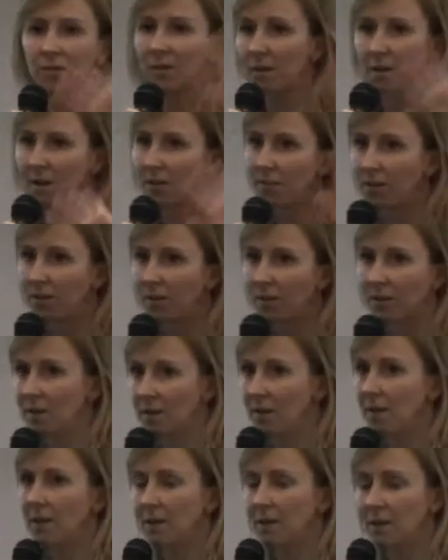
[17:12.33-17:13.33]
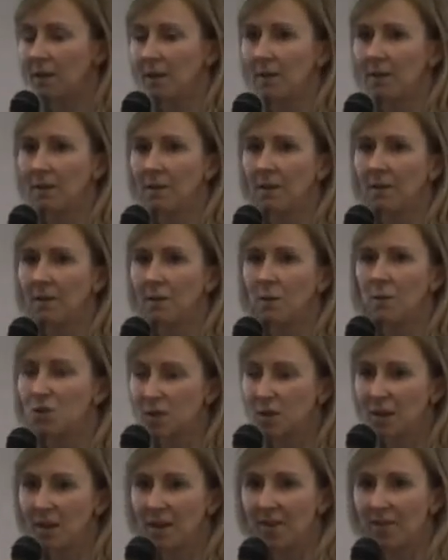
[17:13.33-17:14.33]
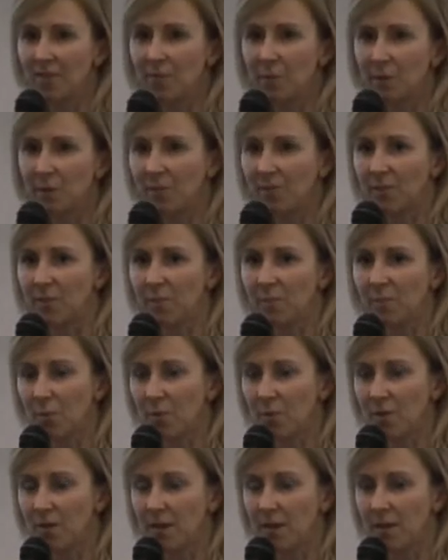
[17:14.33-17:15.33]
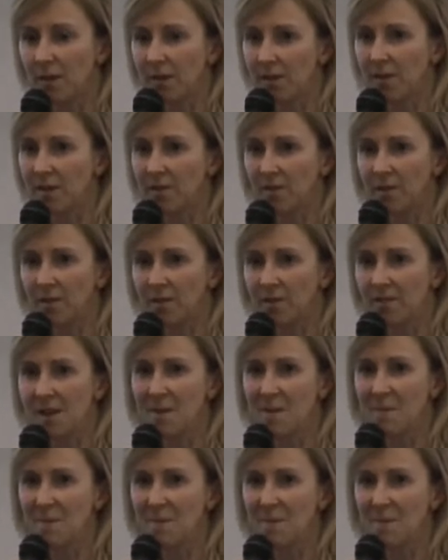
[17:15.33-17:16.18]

Everything. Yeah. What you had for breakfast before the day on the day.